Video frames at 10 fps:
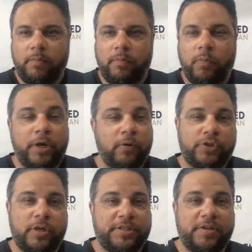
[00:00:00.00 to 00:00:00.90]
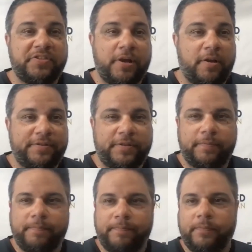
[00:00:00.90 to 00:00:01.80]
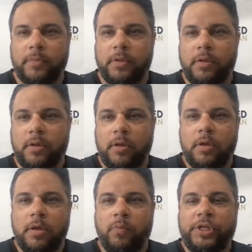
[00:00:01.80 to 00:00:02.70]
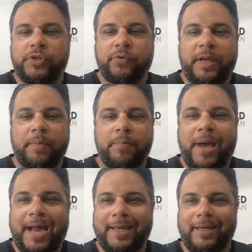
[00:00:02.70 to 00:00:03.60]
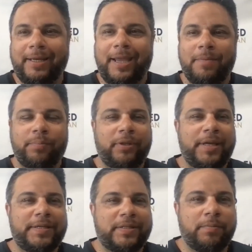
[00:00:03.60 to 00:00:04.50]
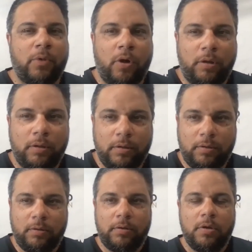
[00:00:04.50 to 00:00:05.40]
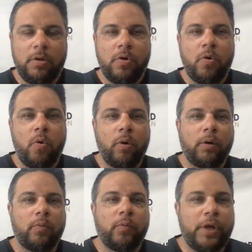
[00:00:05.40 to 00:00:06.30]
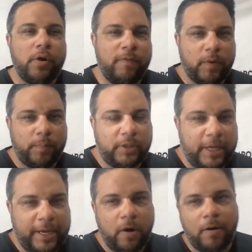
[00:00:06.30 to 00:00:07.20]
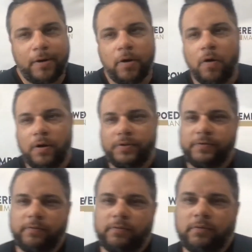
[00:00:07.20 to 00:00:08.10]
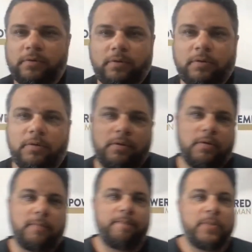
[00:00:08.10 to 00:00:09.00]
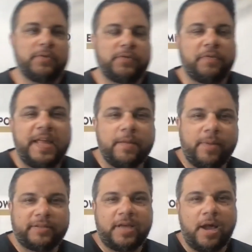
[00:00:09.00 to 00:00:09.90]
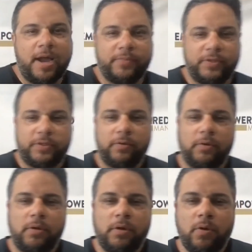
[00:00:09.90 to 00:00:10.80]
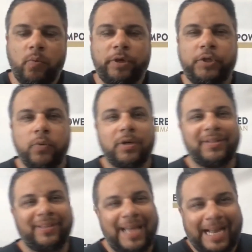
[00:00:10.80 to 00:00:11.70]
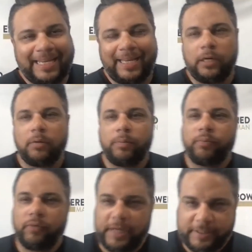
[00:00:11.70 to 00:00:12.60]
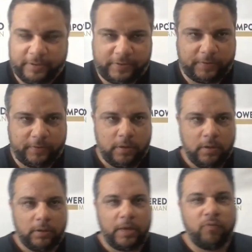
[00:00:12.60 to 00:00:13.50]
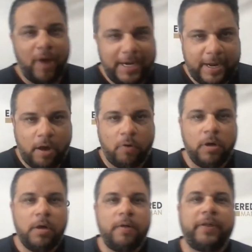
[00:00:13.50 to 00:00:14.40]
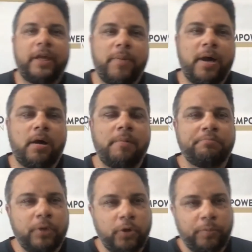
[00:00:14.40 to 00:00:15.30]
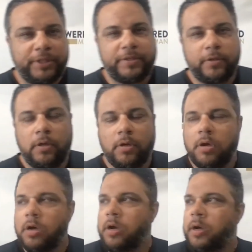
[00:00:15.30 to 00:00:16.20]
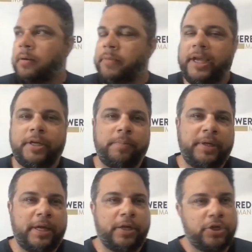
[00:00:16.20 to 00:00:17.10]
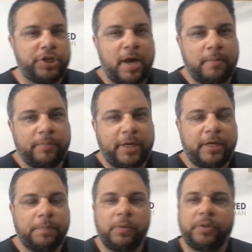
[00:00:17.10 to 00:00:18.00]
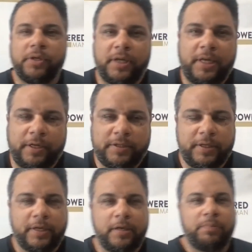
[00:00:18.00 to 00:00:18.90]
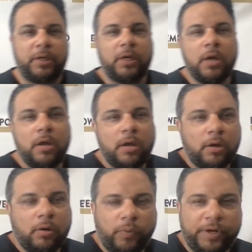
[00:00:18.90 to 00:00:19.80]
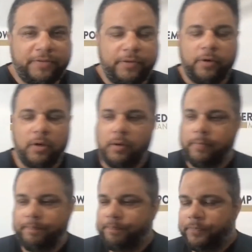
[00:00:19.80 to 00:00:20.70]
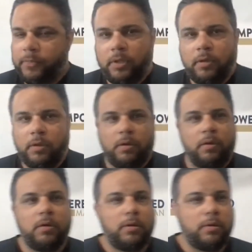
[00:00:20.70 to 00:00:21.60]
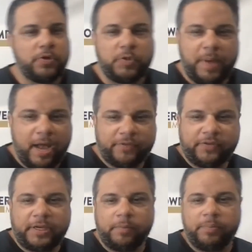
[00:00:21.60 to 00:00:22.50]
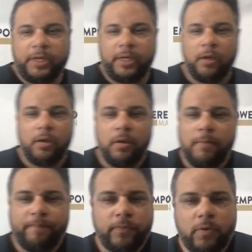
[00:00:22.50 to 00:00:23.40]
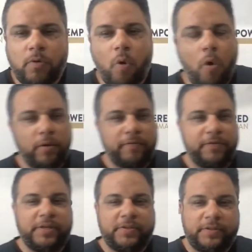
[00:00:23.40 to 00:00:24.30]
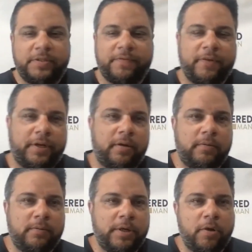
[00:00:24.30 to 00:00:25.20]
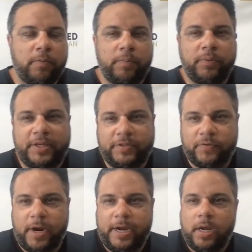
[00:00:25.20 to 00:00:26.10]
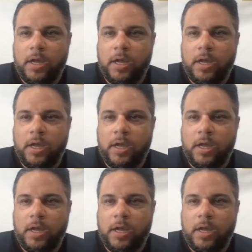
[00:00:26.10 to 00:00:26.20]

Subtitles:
We don't trust ourselves. We shrink back and play small, or we overplay our cards. So think about times where you are lacking presence. Like right now, think about a moment. It could be at your job. It could be with your kids. It could be with your spouse. It could be all of these different, places, right?